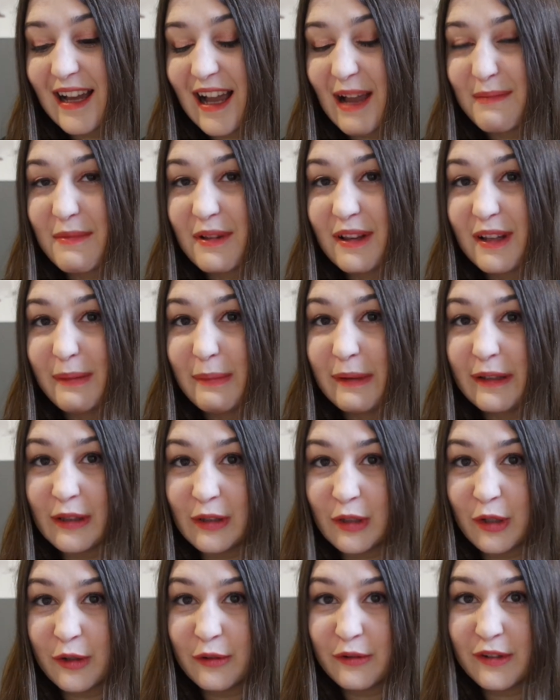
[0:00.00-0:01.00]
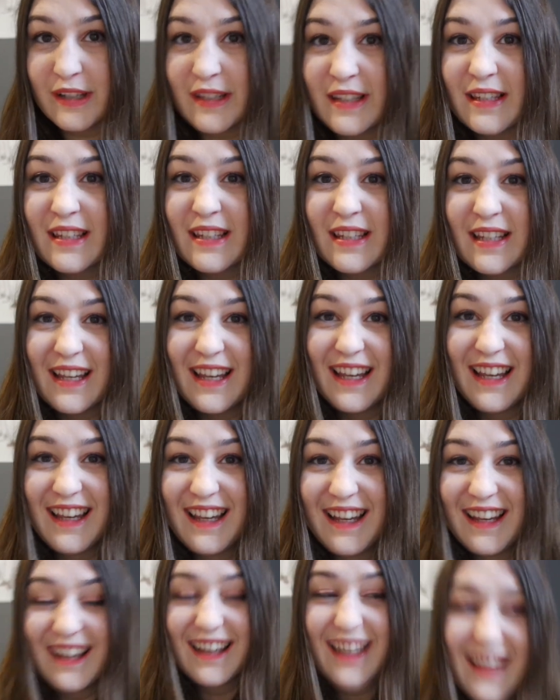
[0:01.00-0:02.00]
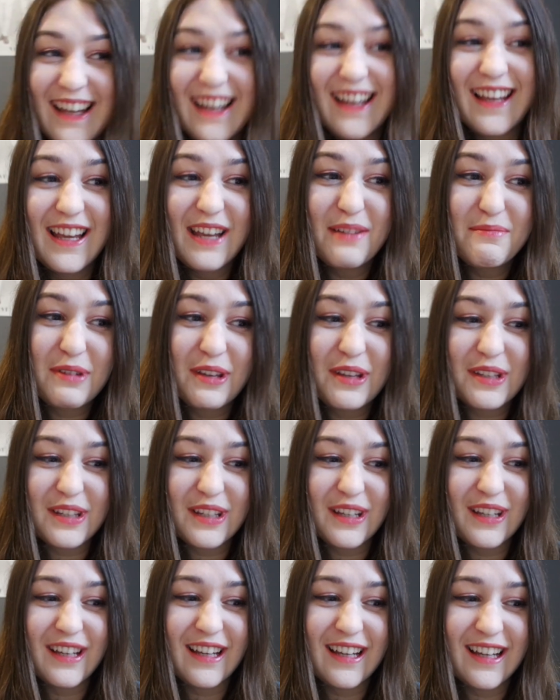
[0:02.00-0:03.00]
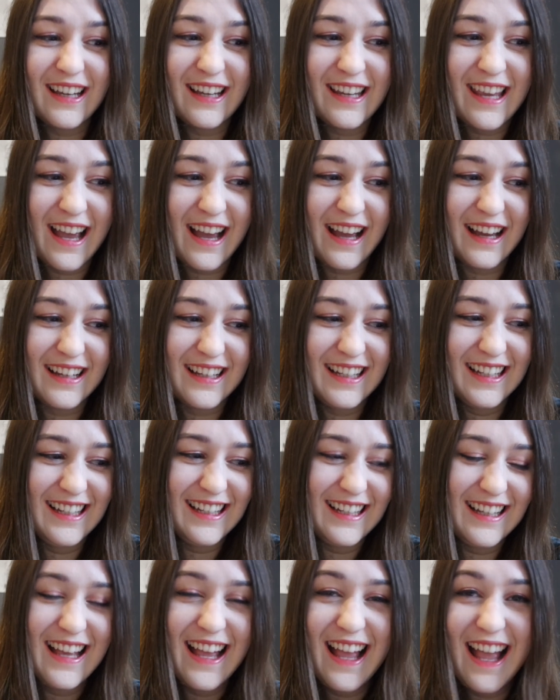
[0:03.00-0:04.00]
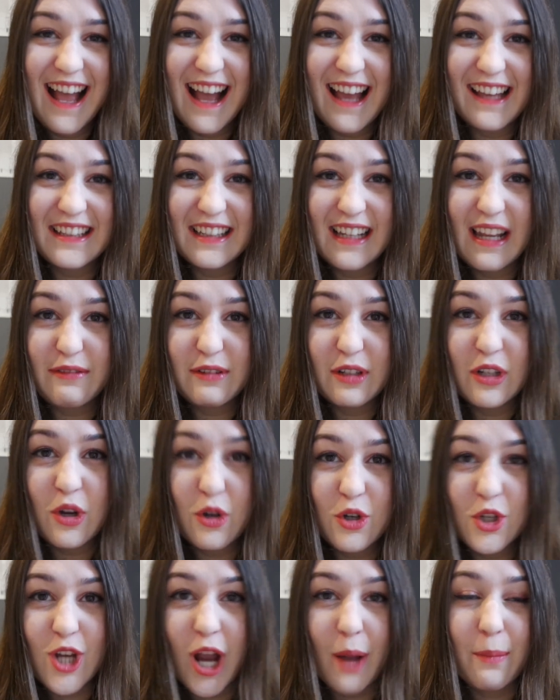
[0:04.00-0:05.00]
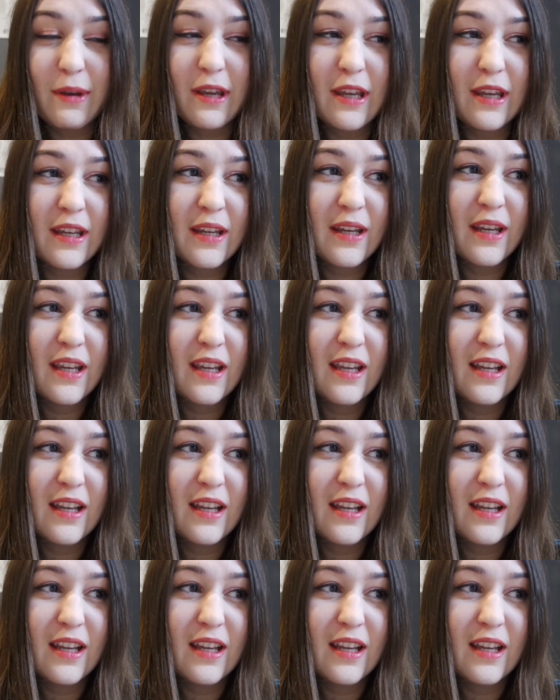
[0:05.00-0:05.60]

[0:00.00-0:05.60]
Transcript: I'm a little bit nervous because I still have to go shopping.